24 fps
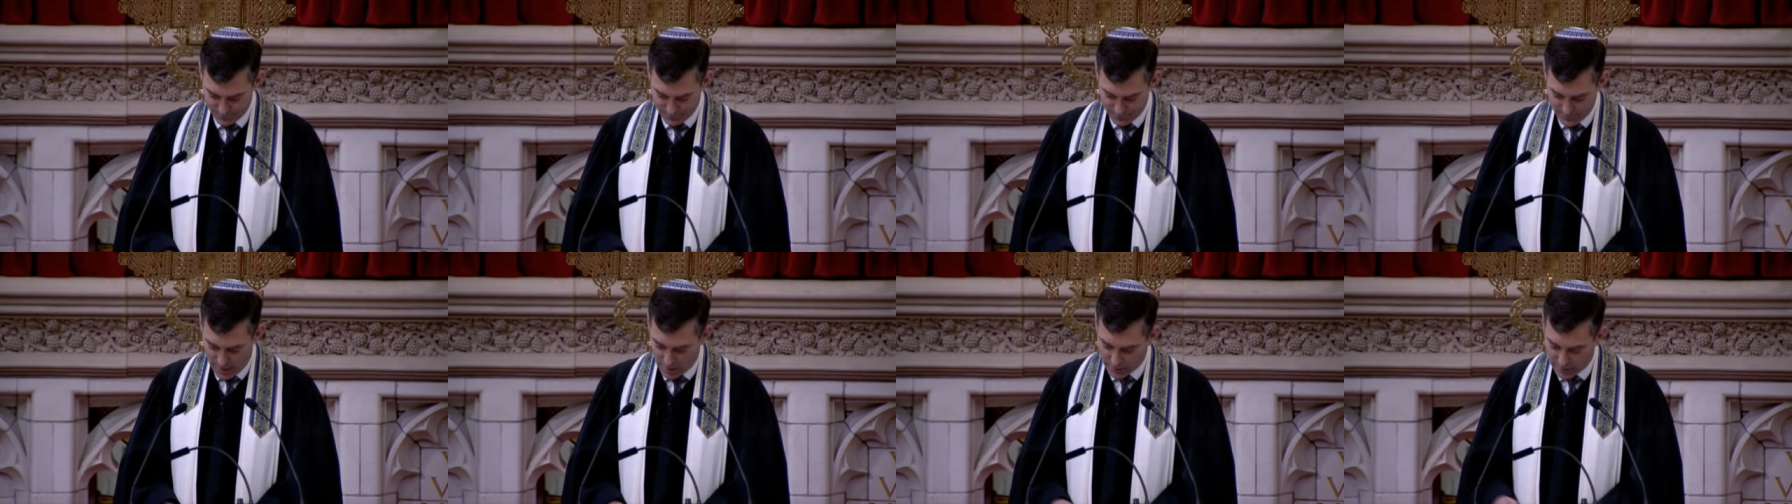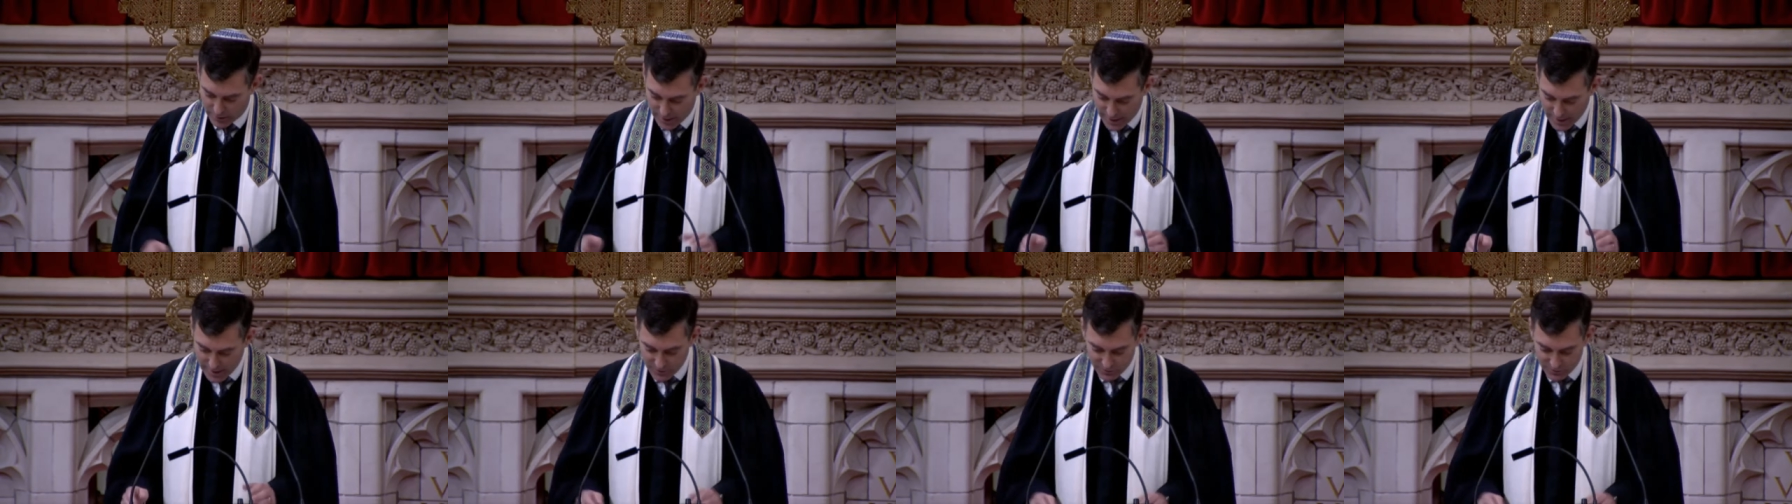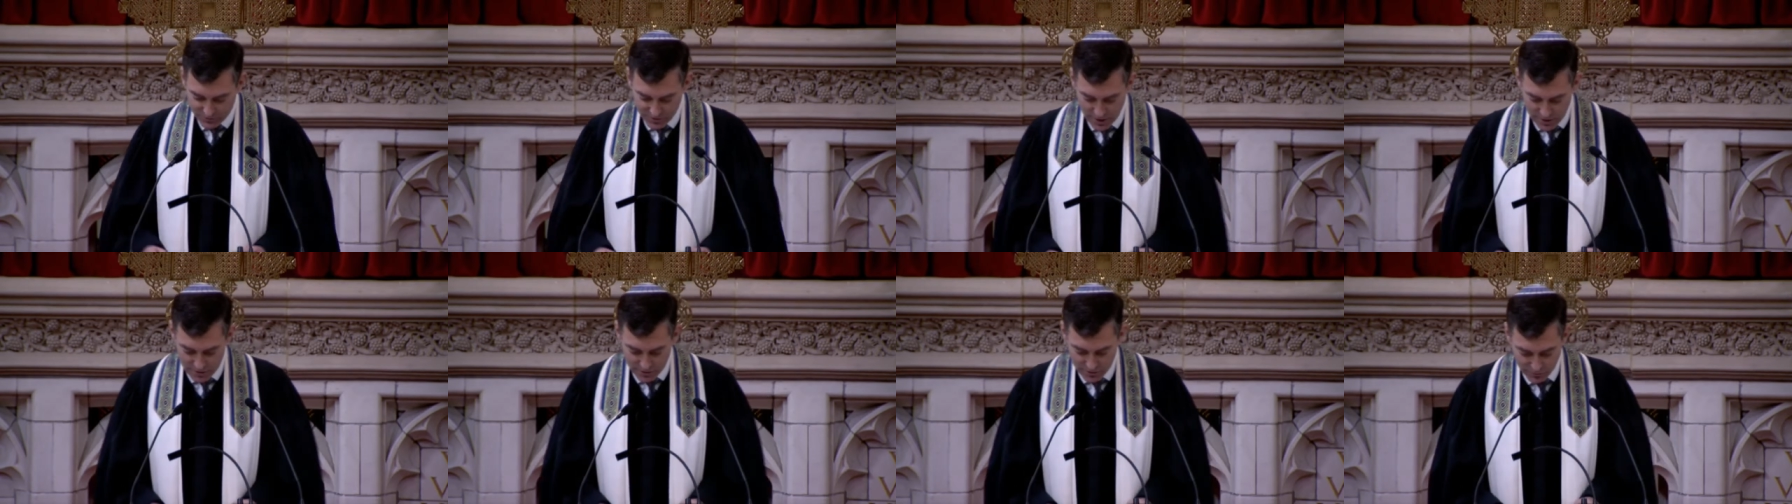Now Cain
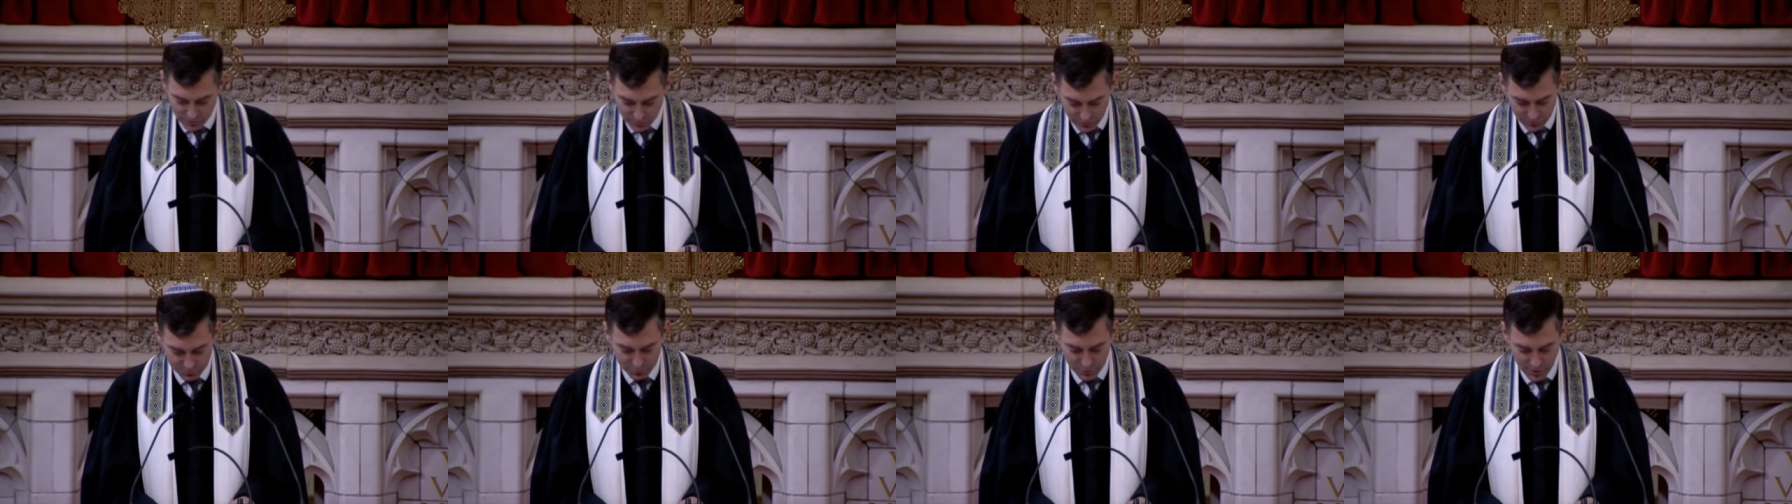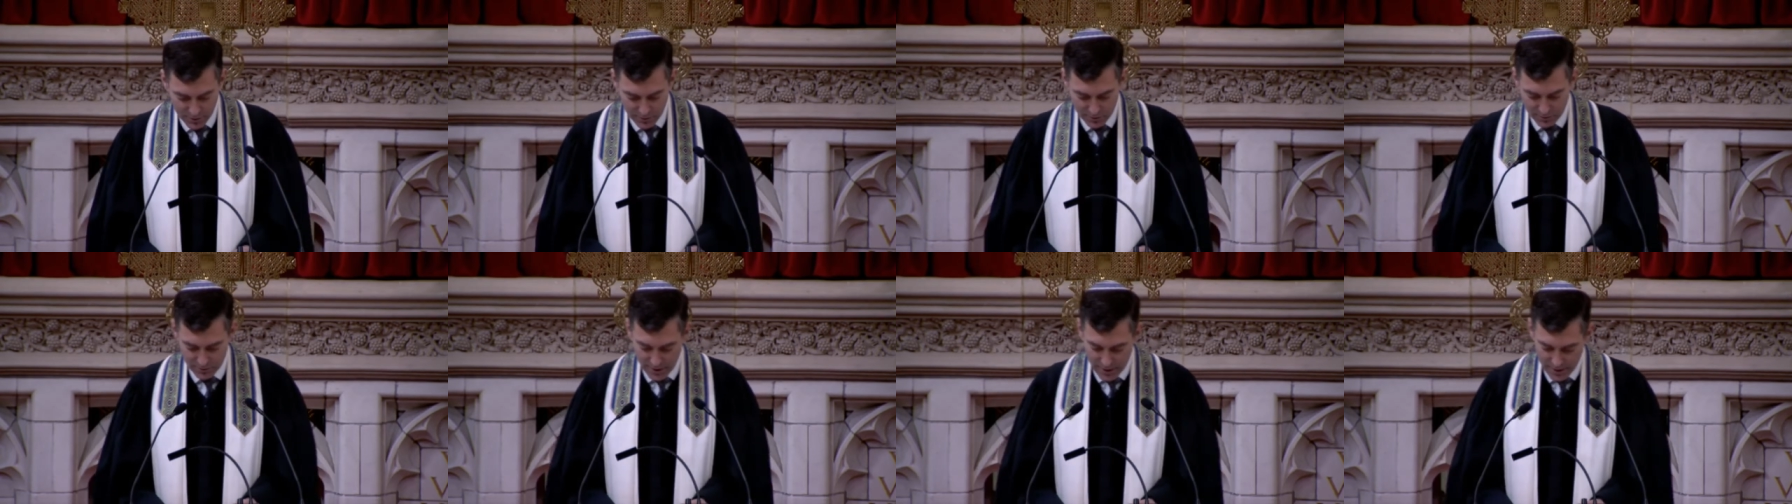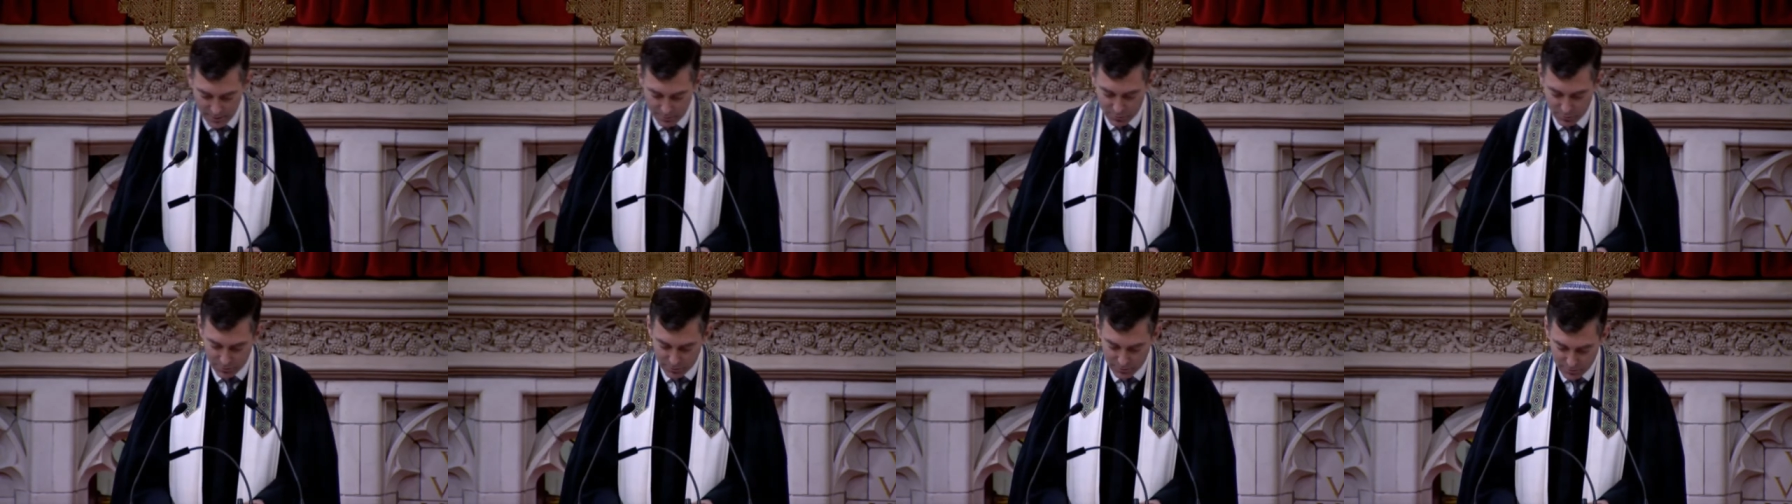said to his brother
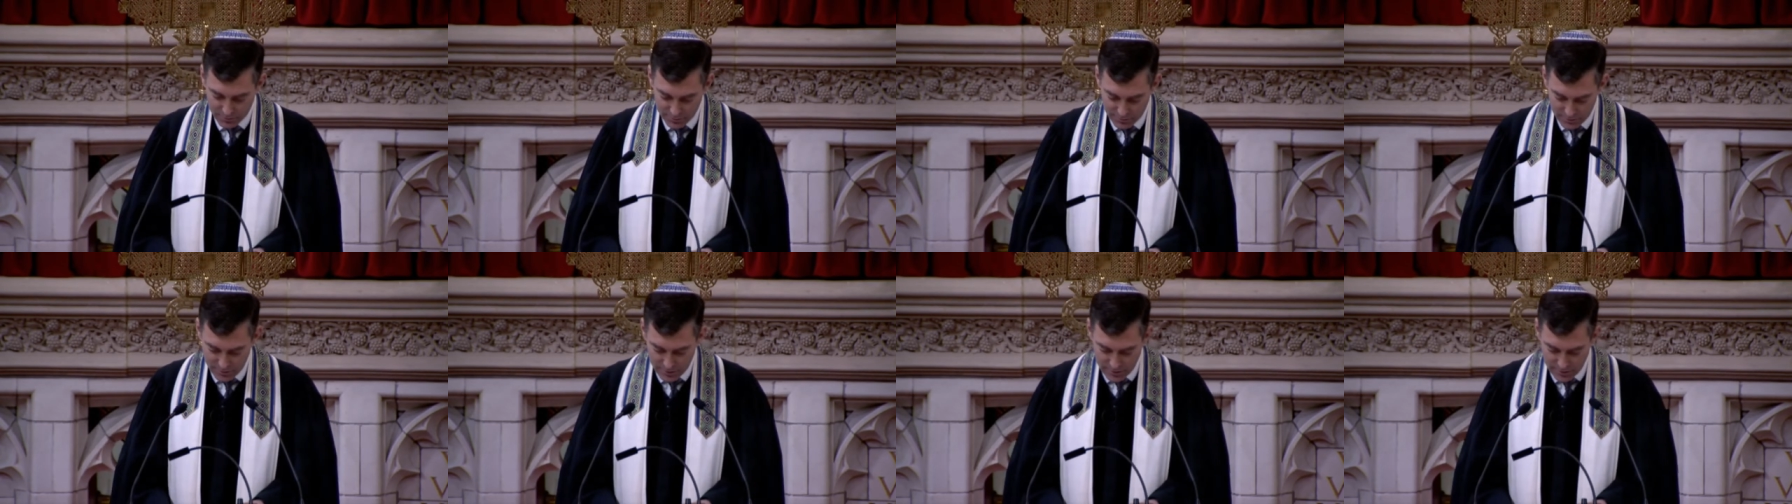Abel,